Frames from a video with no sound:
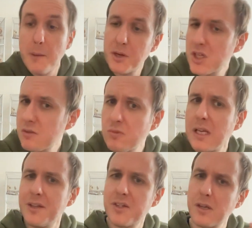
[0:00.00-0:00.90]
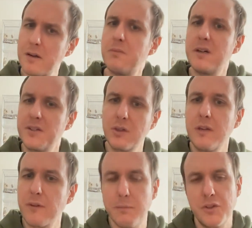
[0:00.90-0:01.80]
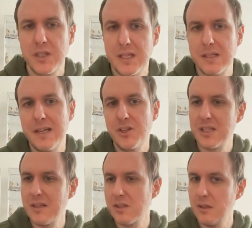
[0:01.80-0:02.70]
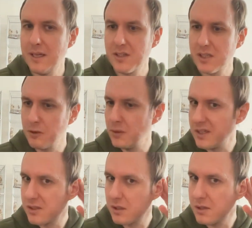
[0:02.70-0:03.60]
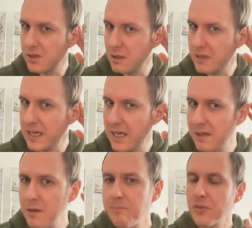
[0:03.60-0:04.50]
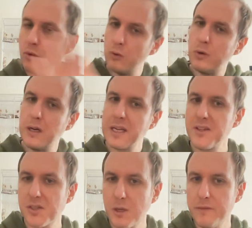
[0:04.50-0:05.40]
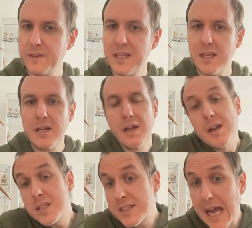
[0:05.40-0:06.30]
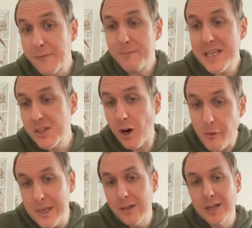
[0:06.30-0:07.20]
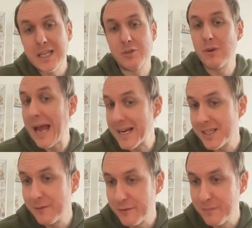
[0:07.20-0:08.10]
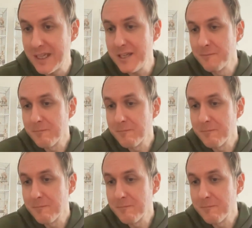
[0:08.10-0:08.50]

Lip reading: but she doesn't really like to go in my eye socket very much these days. She tends to like to cuddle against the side of my head or against Sophie. It's sad for me because I really like it. It's relaxing for me.